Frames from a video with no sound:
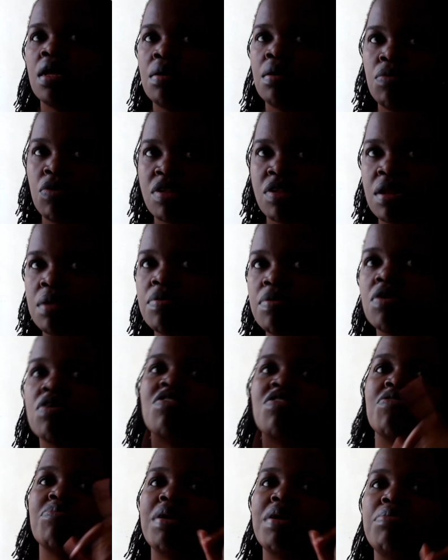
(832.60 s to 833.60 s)
mostly
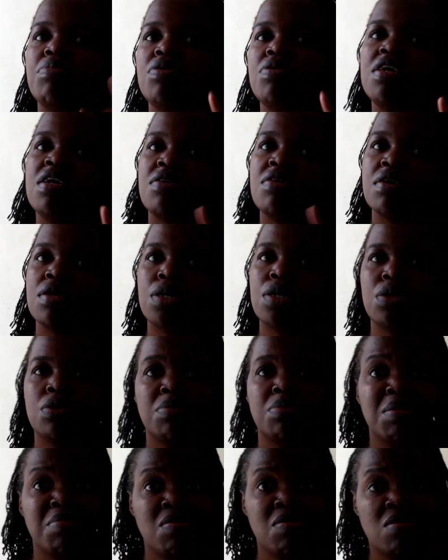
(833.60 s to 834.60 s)
because of my body ratio.
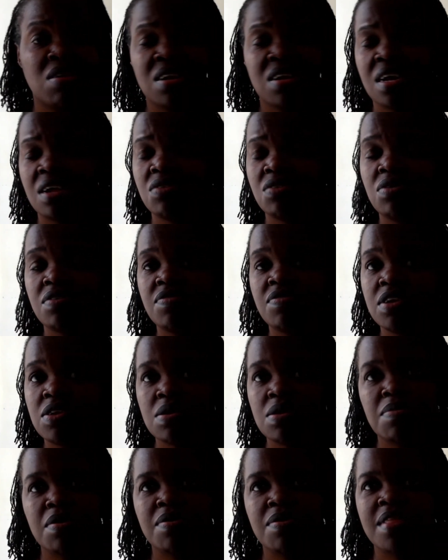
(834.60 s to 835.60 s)
Maybe one day I'll do a
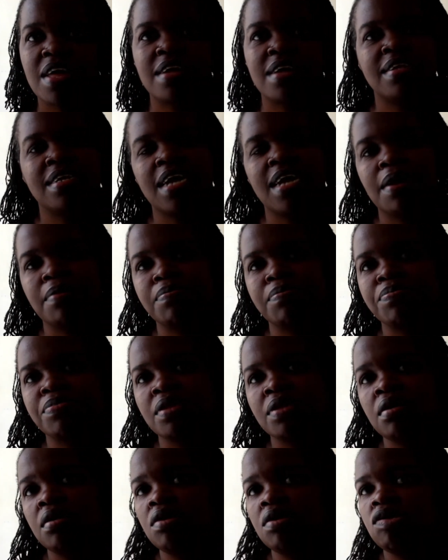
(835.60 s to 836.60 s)
video about that. Yeah.
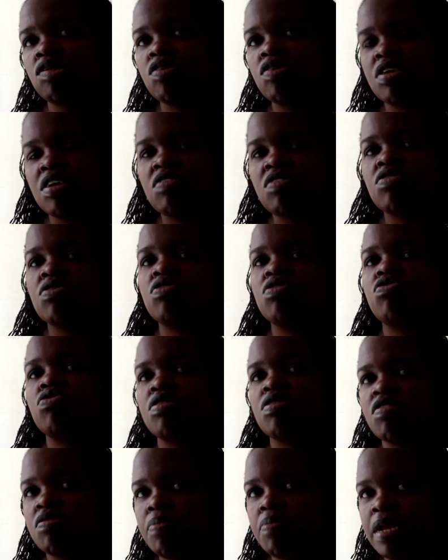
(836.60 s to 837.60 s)
So I just thought to
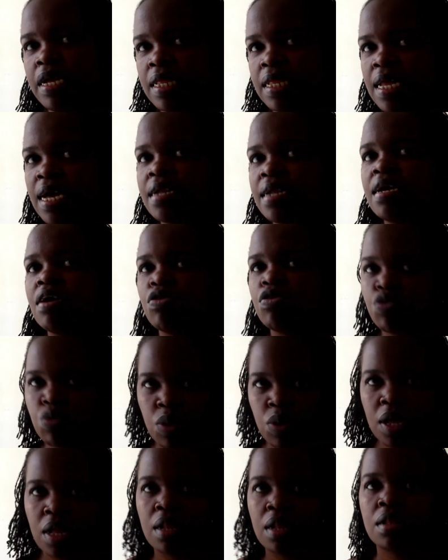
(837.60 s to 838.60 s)
explain that as
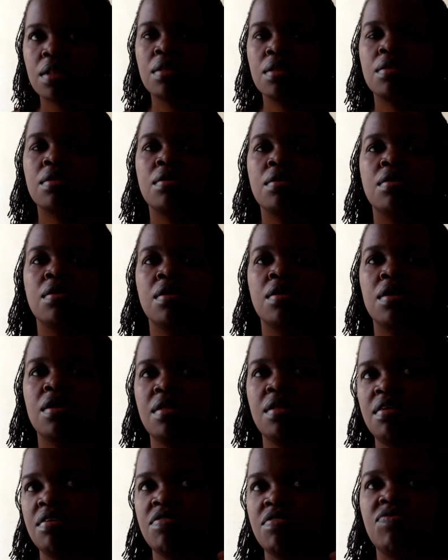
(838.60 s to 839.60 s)
well
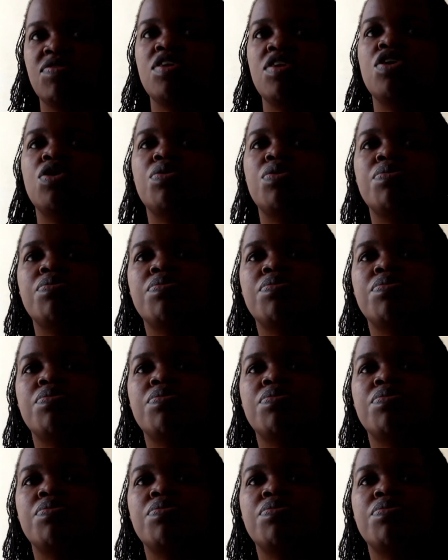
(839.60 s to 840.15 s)
in this video.